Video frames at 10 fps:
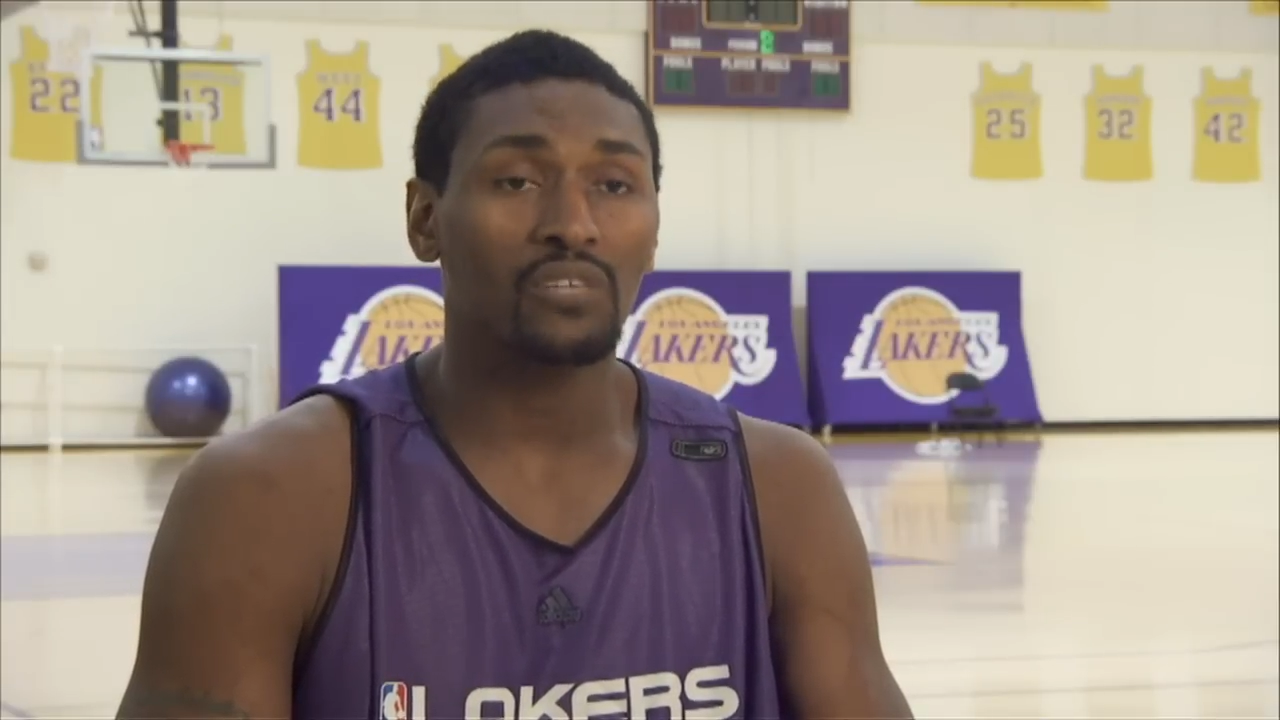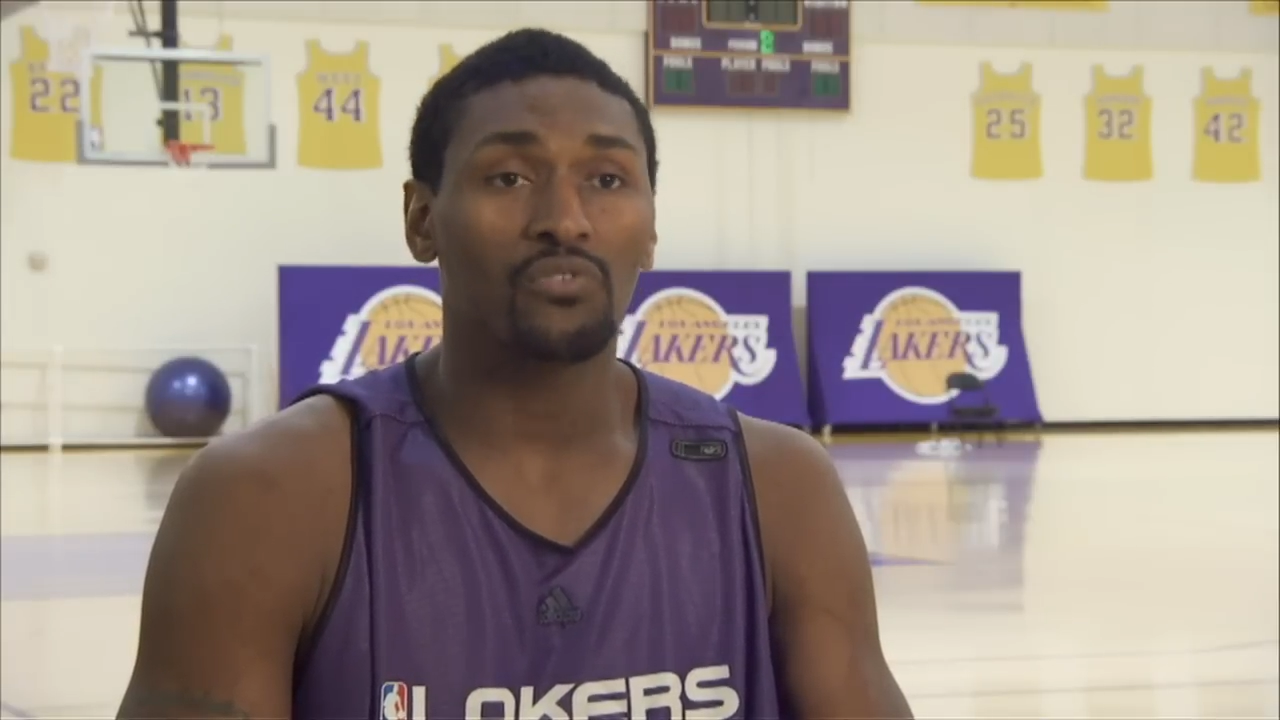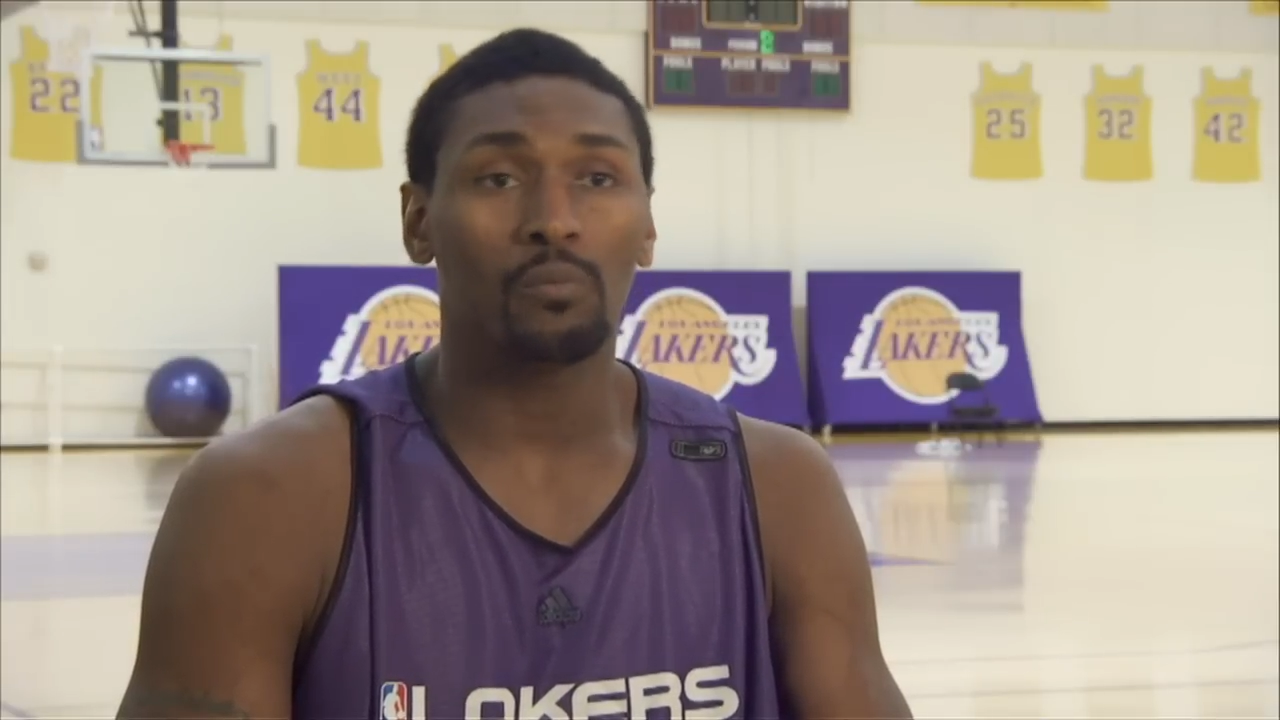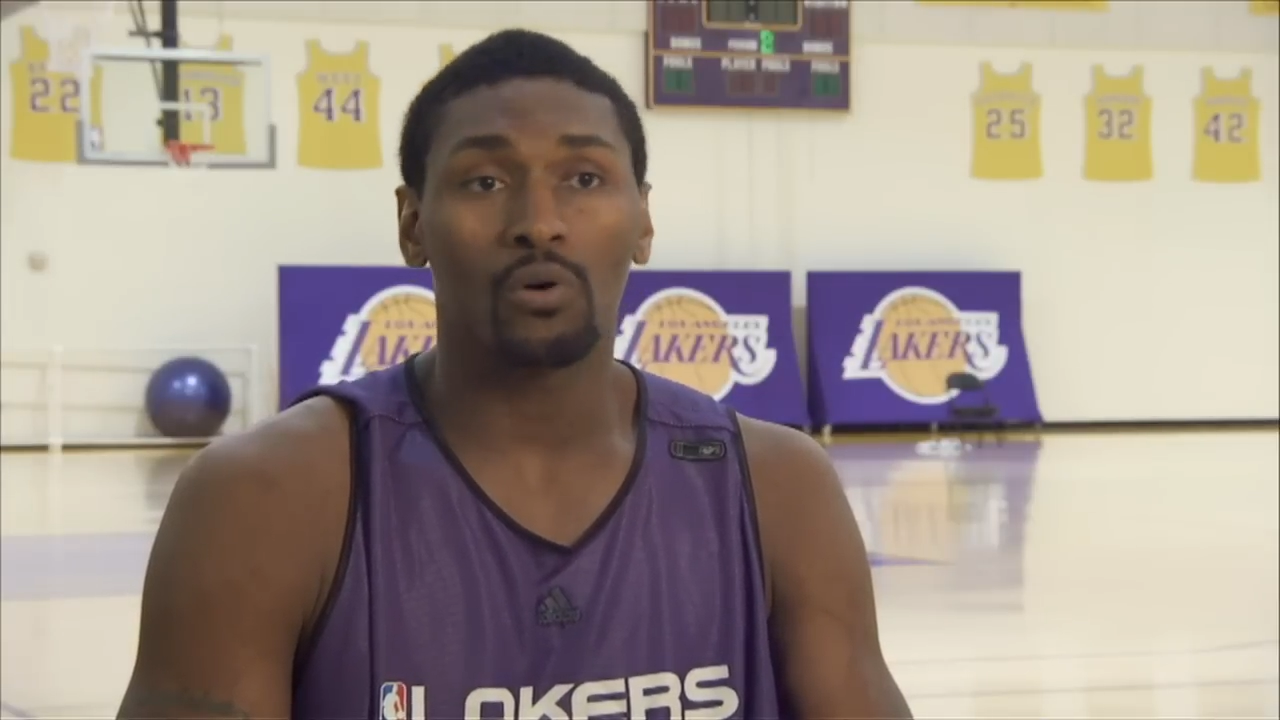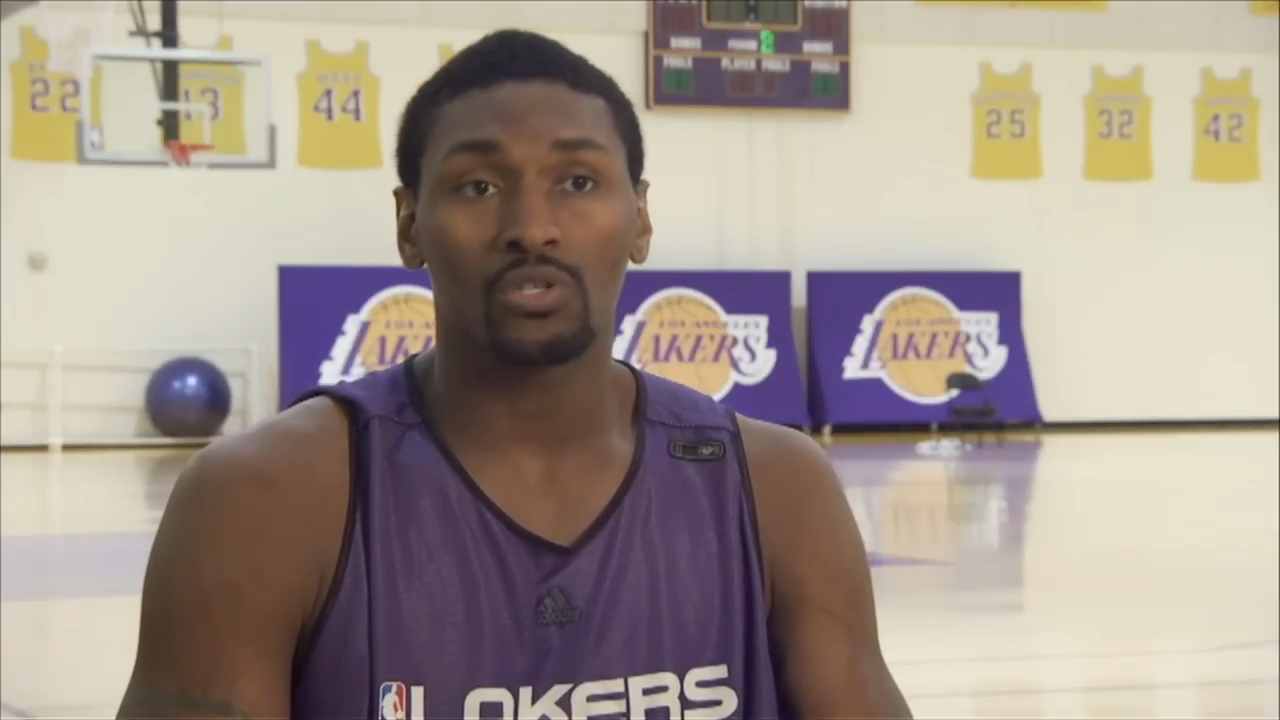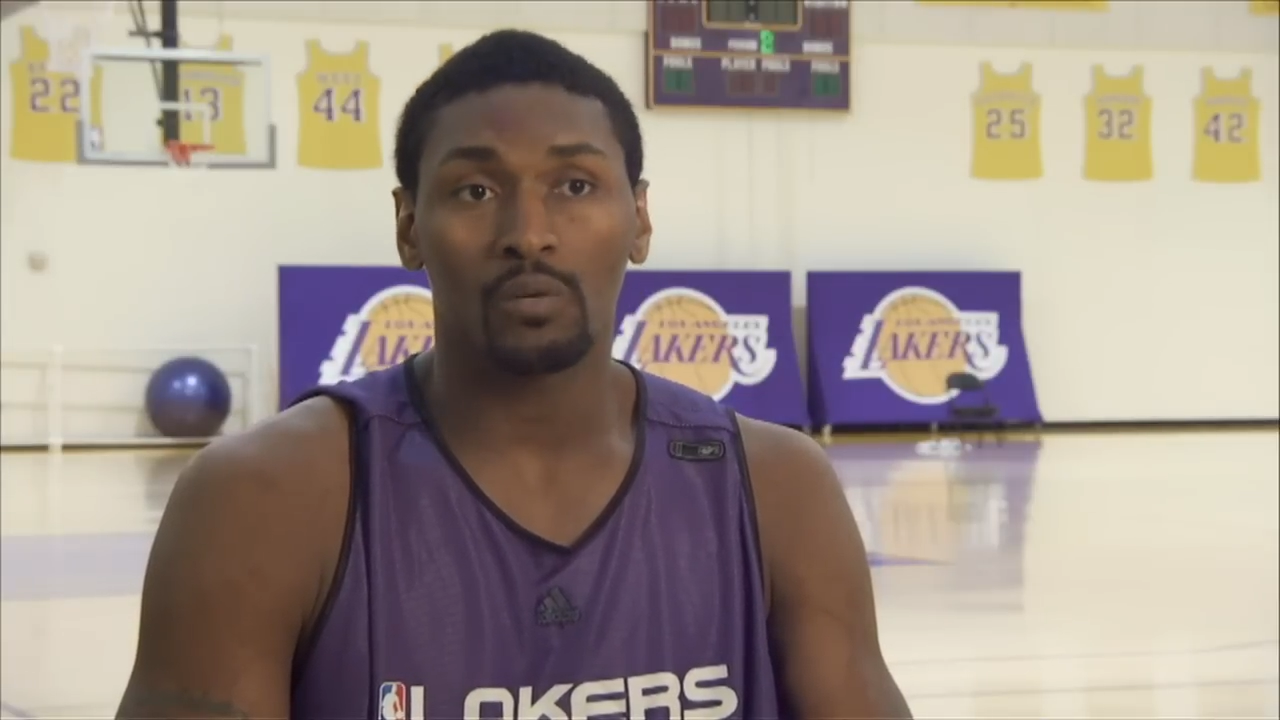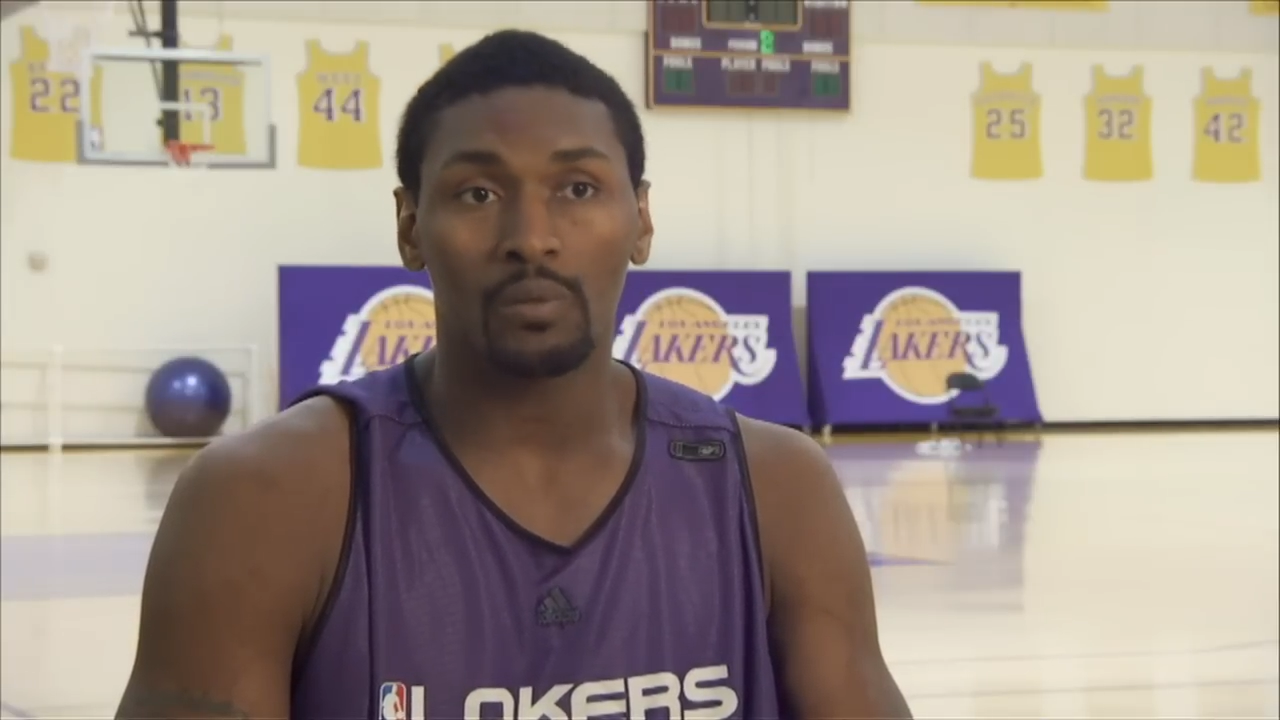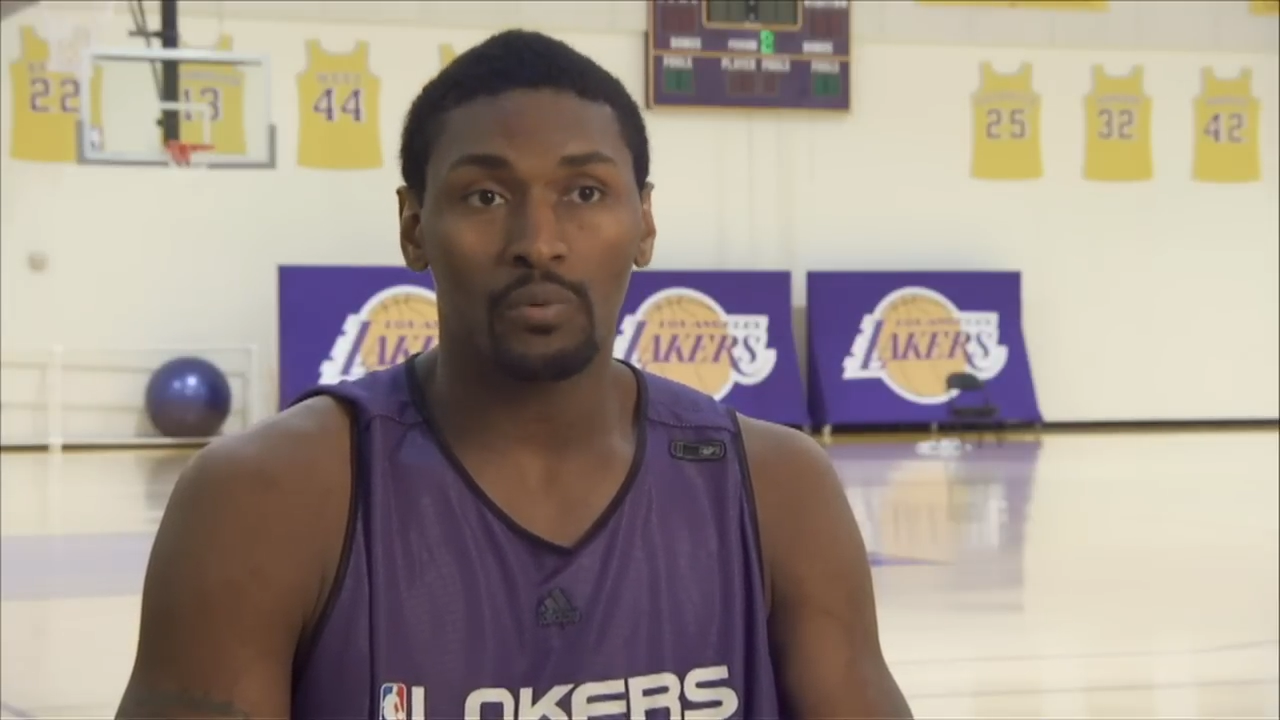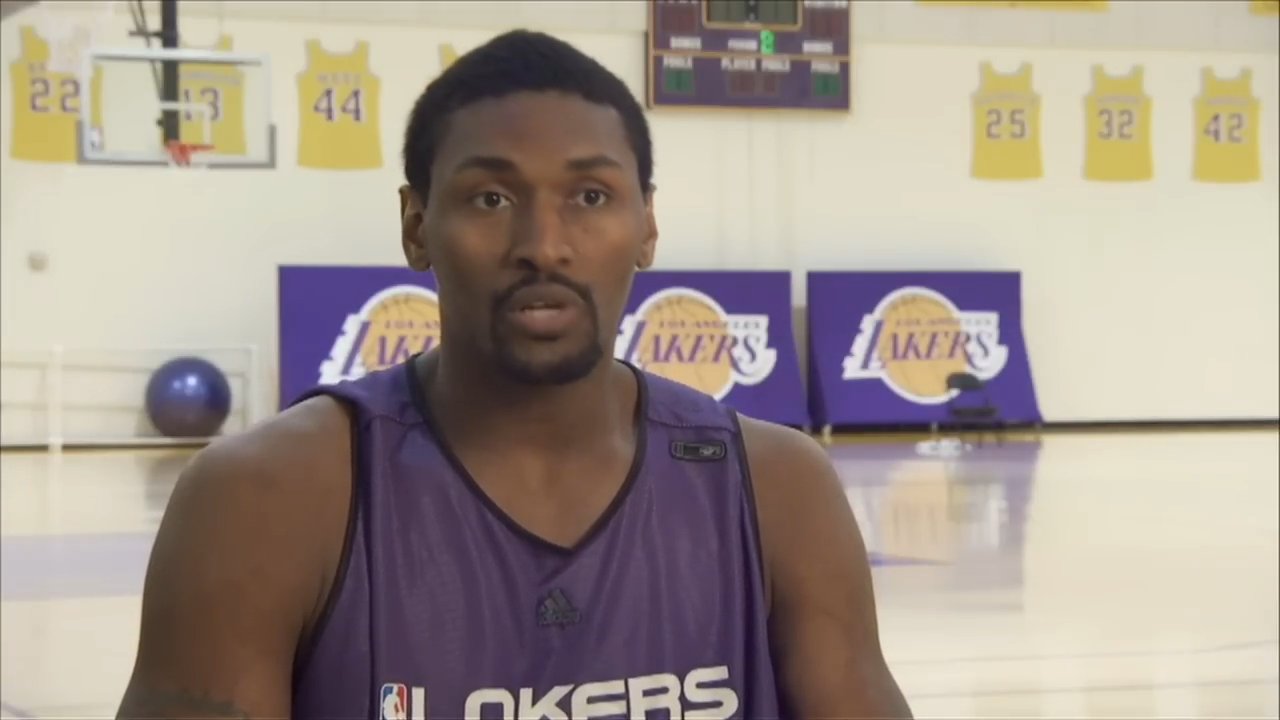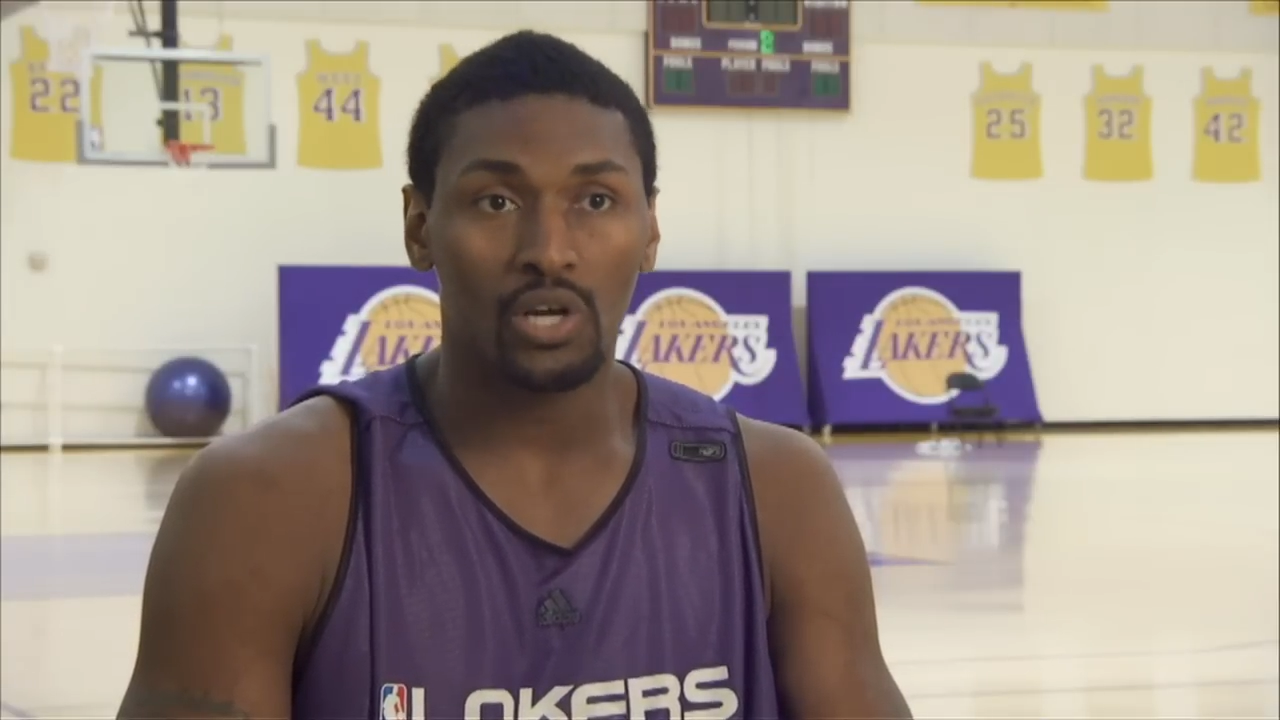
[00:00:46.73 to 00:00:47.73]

football is gonna be pretty